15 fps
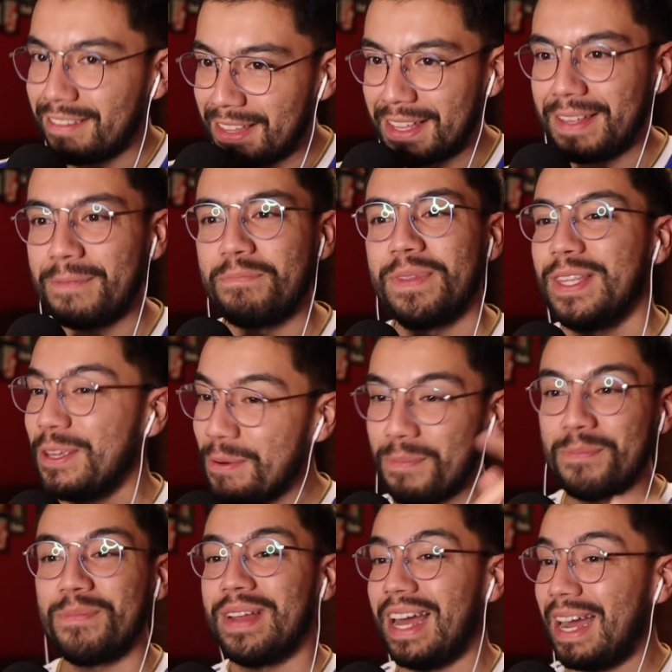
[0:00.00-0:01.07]

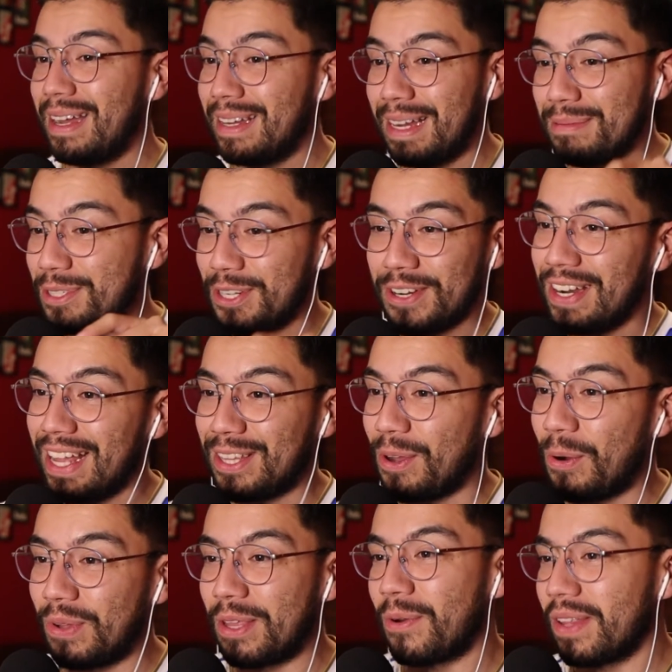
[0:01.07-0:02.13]
I'm sure you're
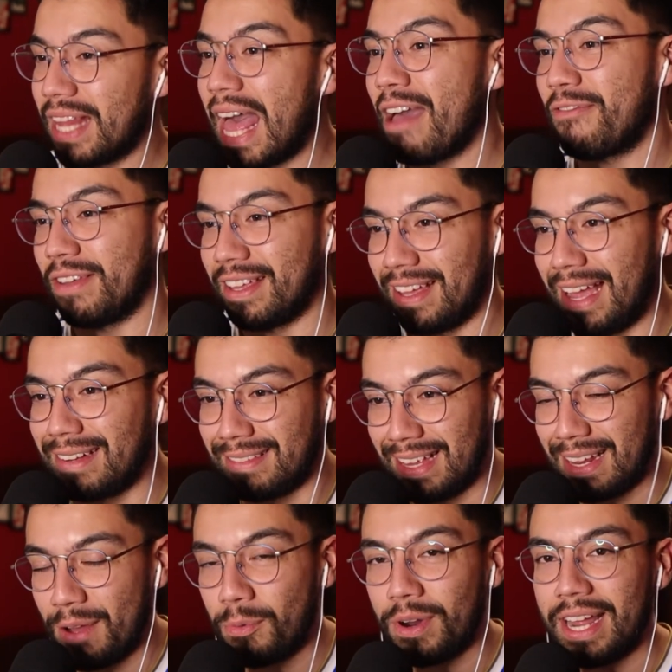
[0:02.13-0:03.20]
not the only one laughing
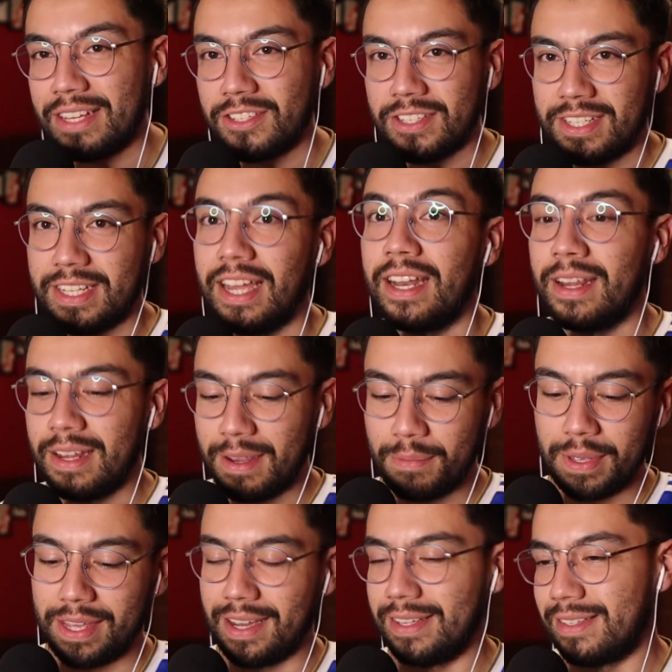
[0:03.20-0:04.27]
at what I just said,
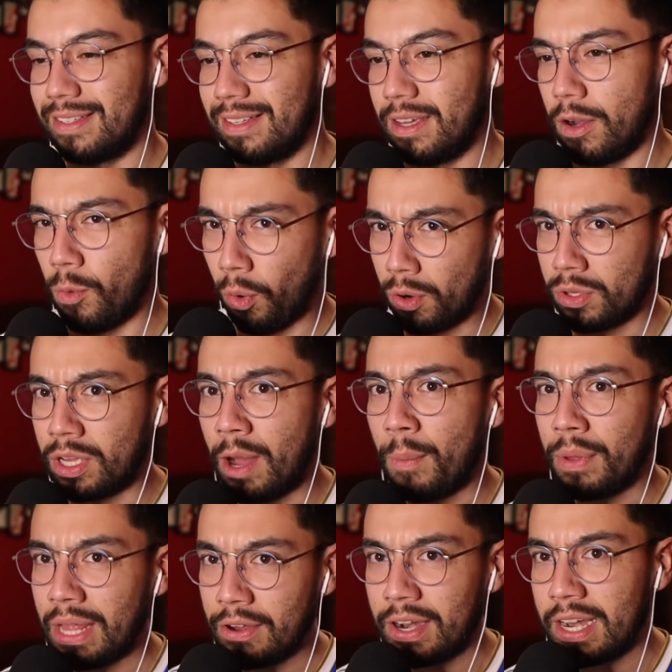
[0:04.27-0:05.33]
because a World
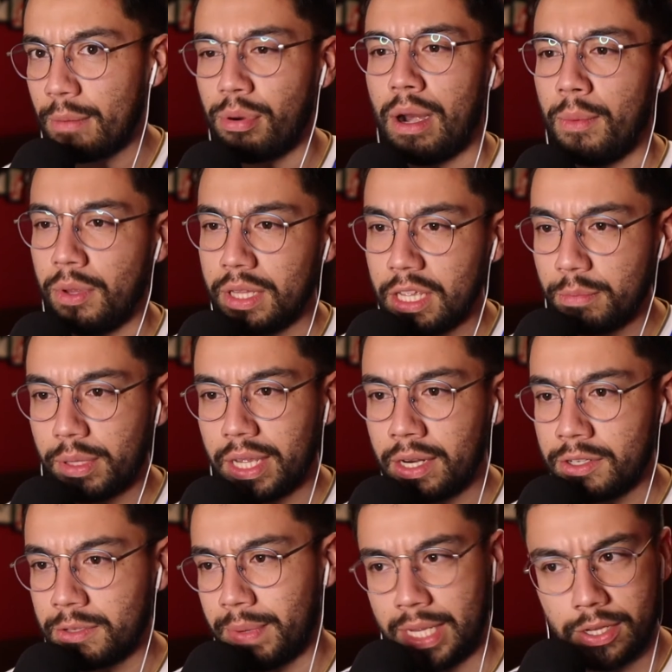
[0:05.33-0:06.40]
Cup without any Premier League
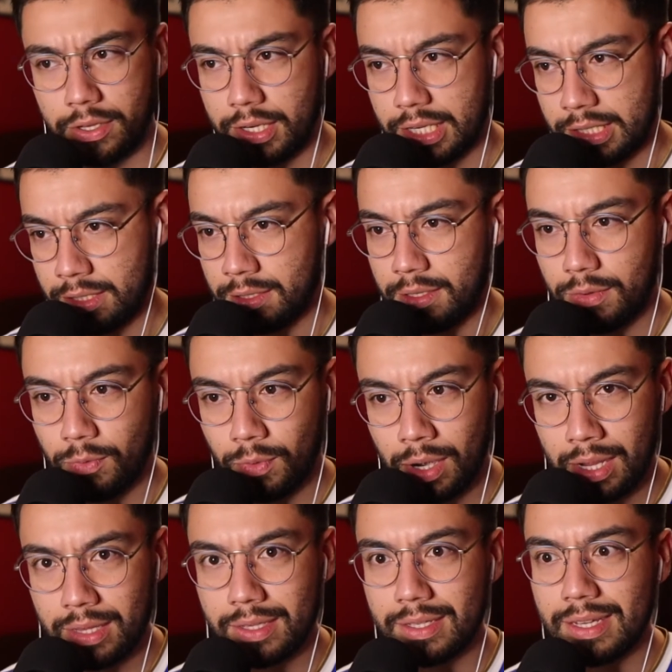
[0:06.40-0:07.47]
players, my goodness,
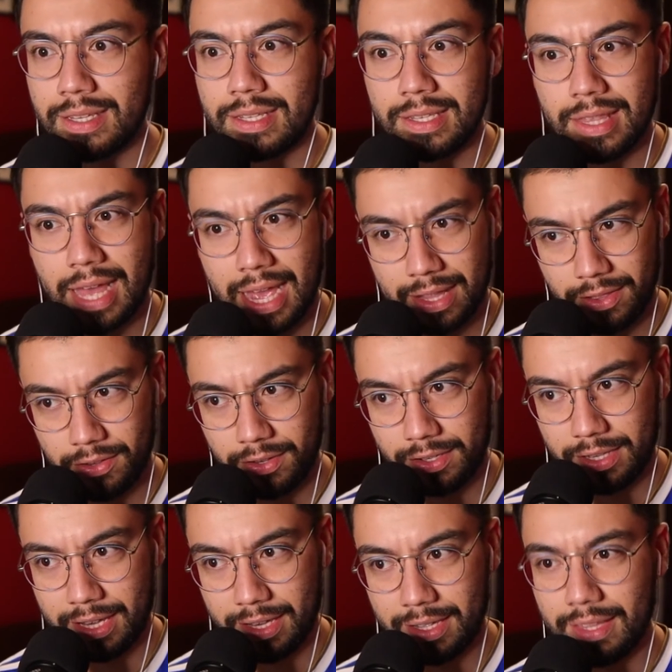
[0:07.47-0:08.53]
what does that
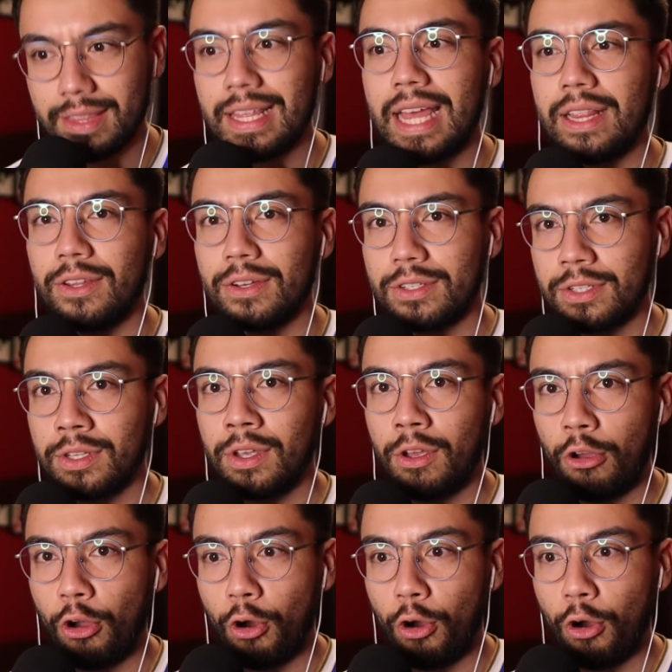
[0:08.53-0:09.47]
look like? That looks